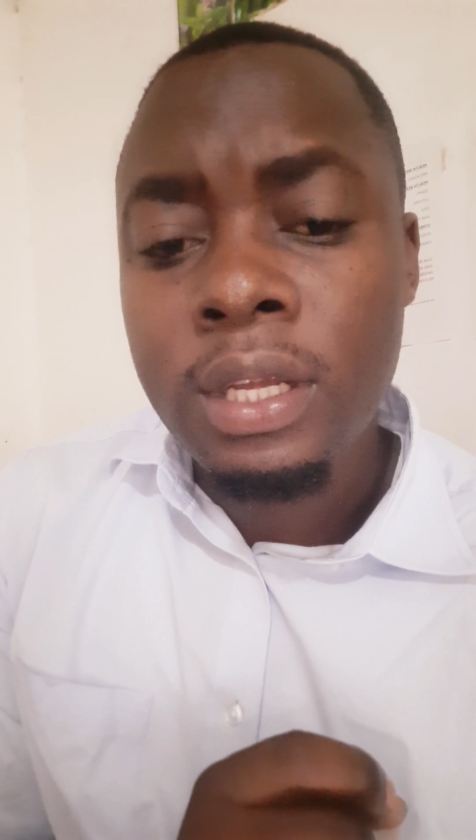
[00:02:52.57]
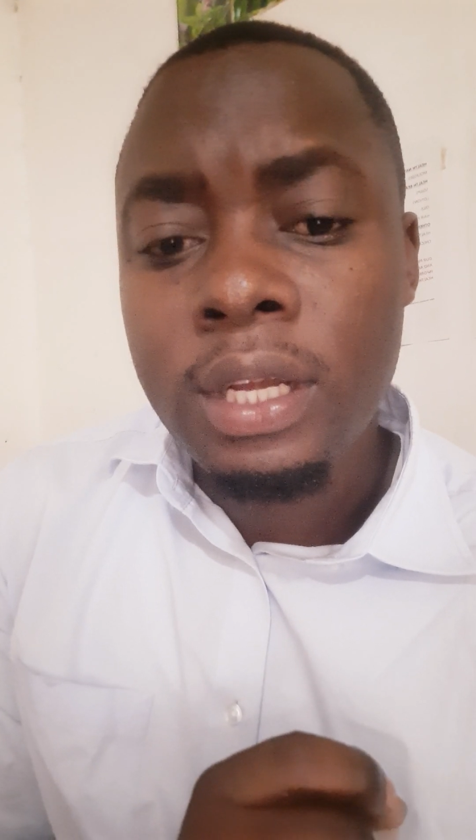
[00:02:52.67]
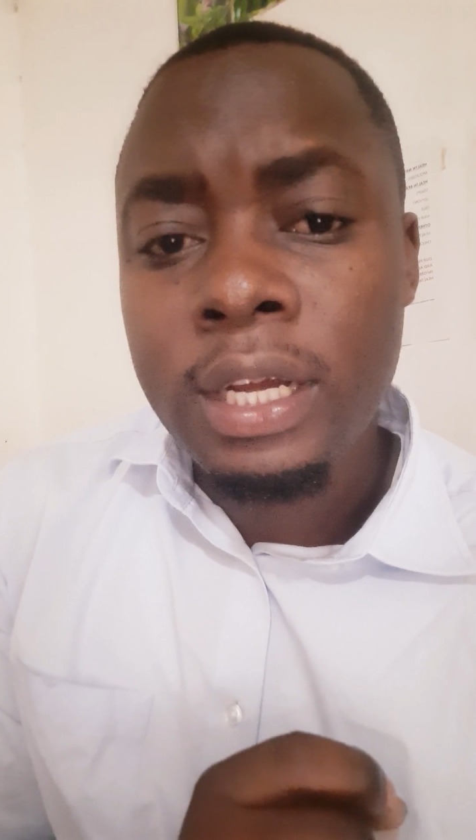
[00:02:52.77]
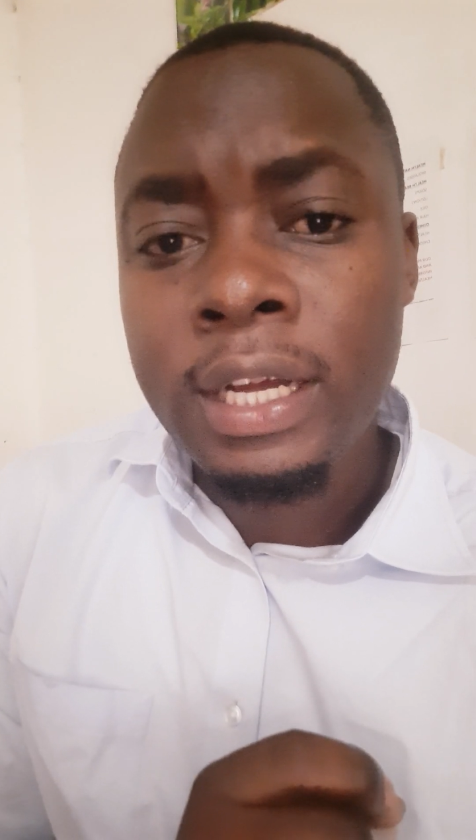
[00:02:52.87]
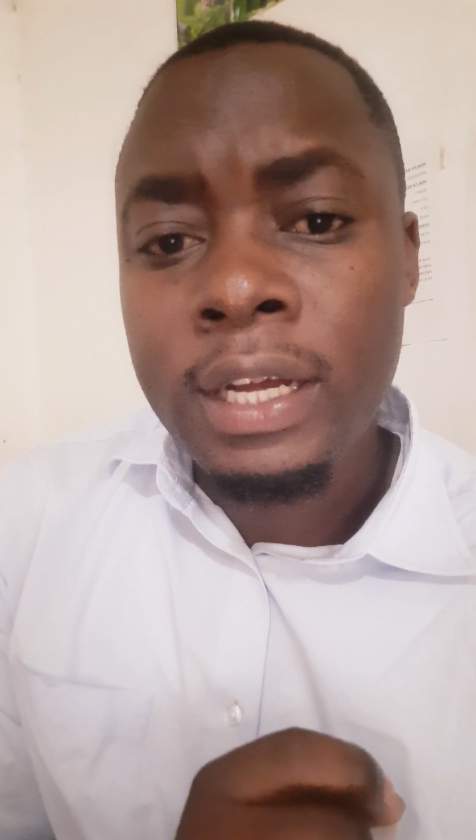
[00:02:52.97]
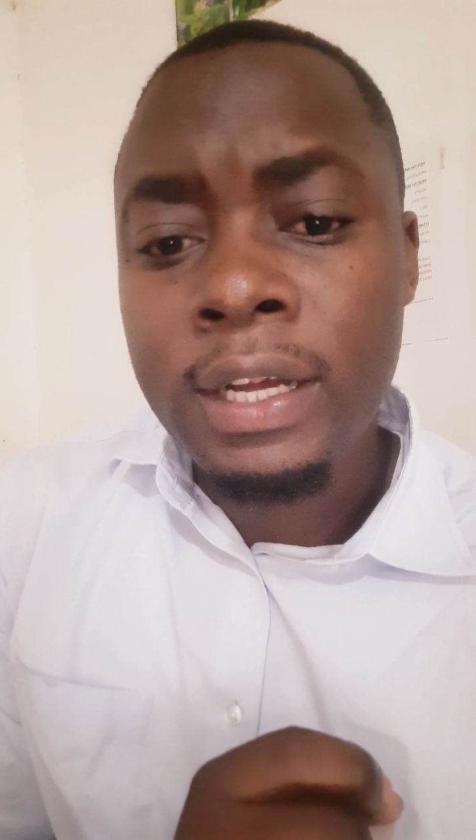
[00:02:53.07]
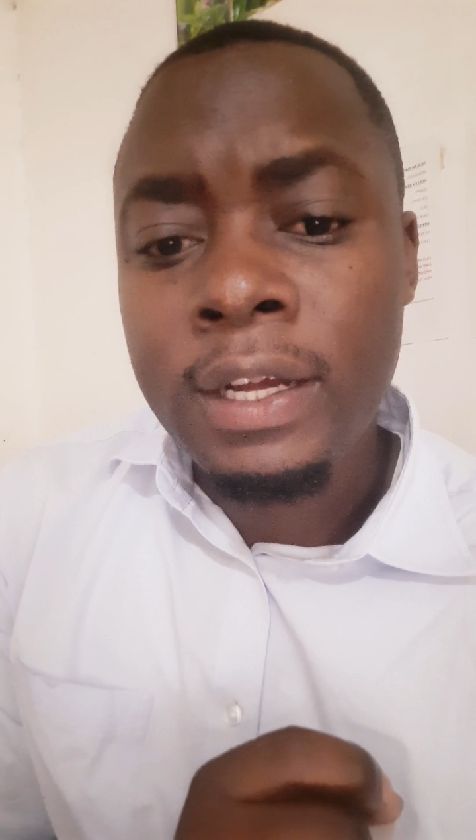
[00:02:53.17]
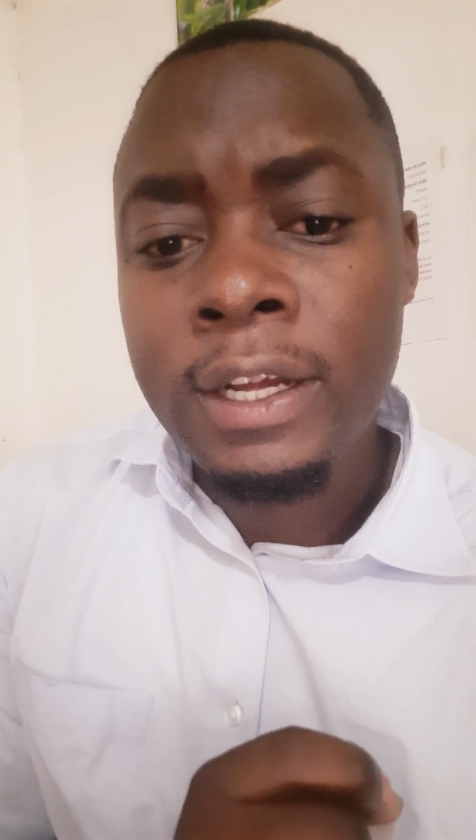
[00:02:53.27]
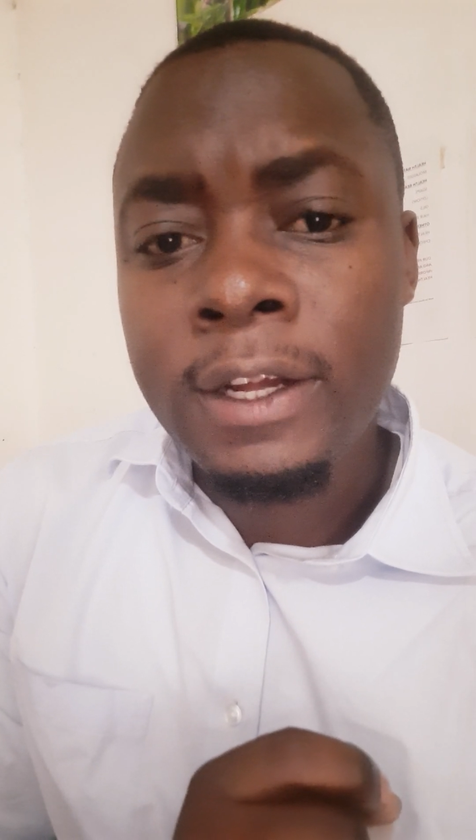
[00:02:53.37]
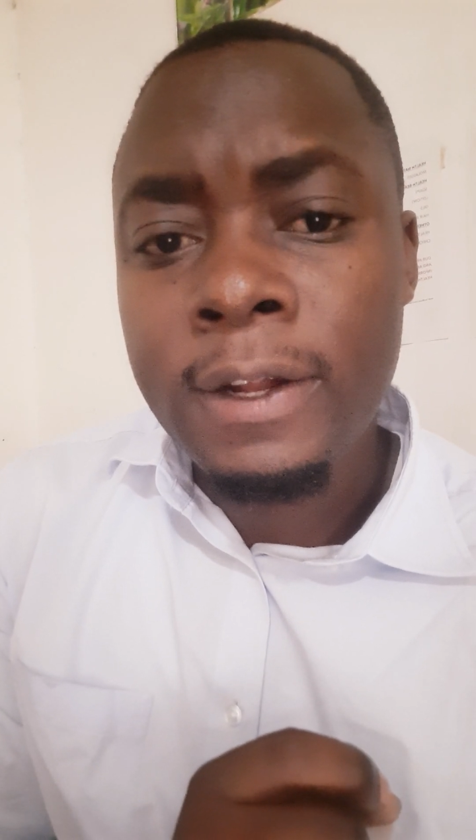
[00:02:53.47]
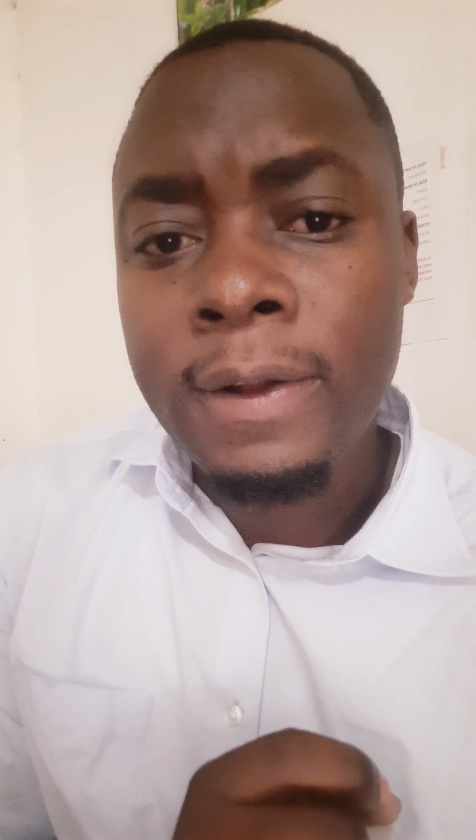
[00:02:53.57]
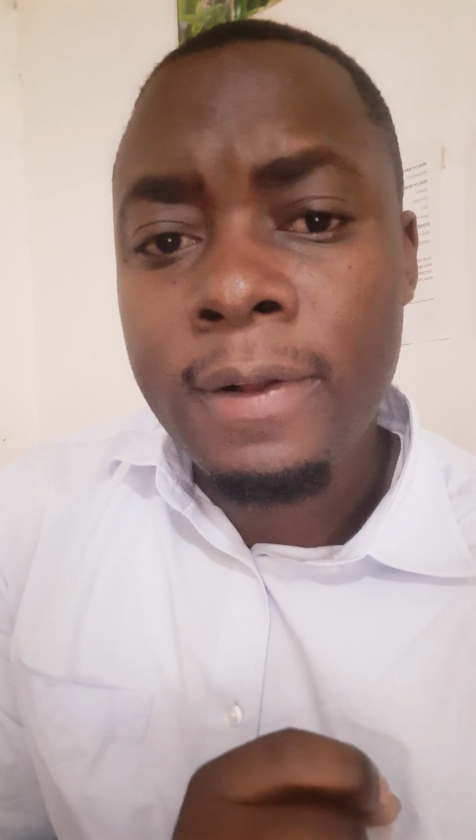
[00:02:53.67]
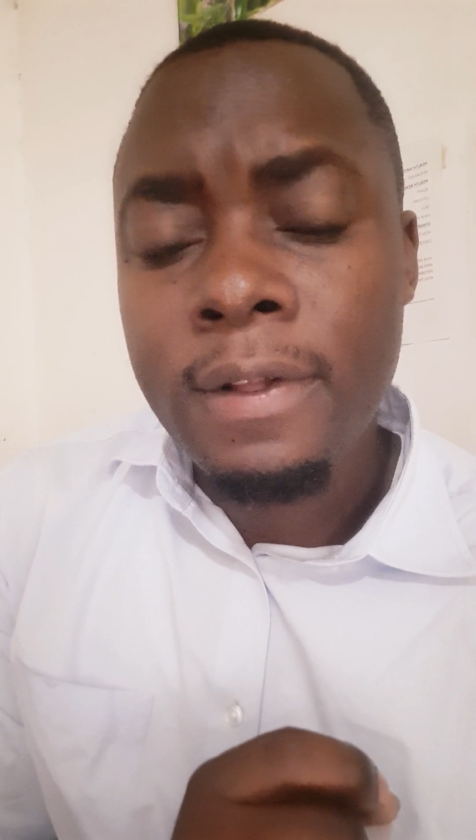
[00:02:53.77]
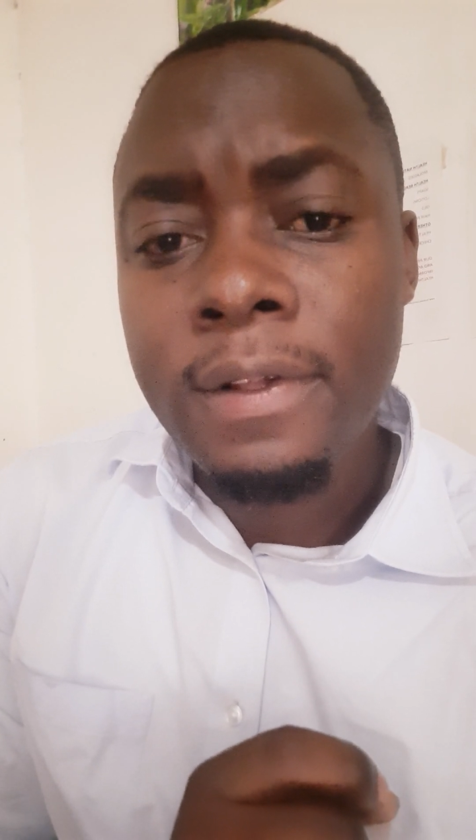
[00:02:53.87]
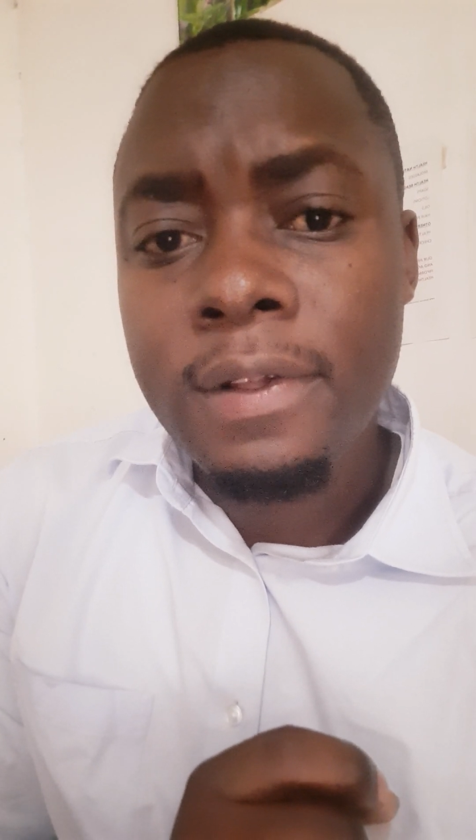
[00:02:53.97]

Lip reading: And